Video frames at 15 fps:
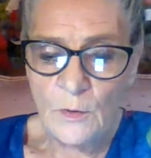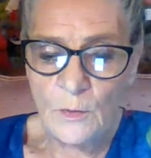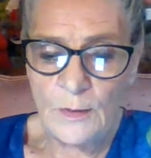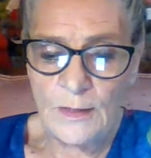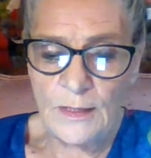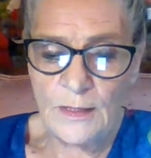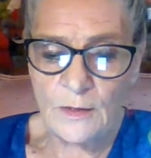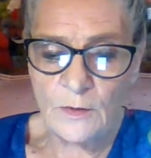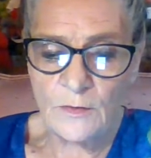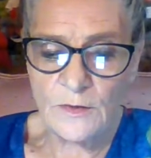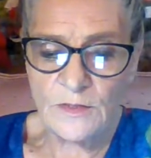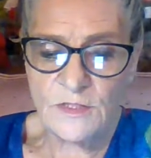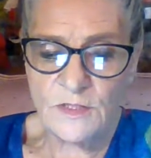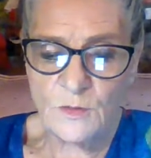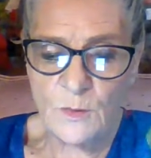We enter
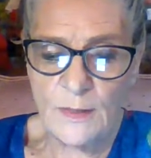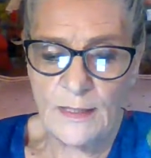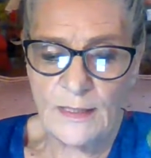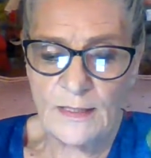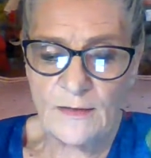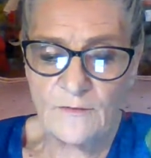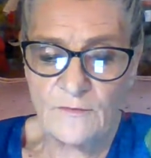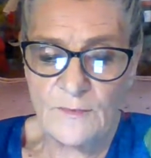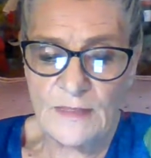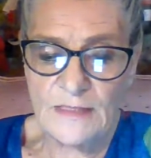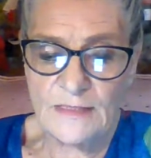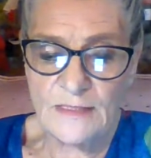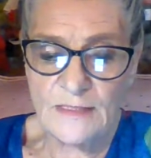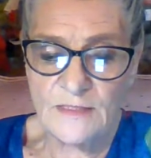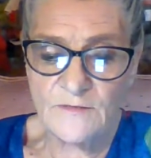the suite of
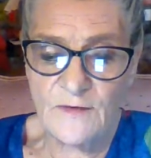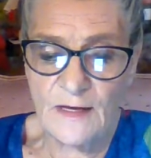Mrs.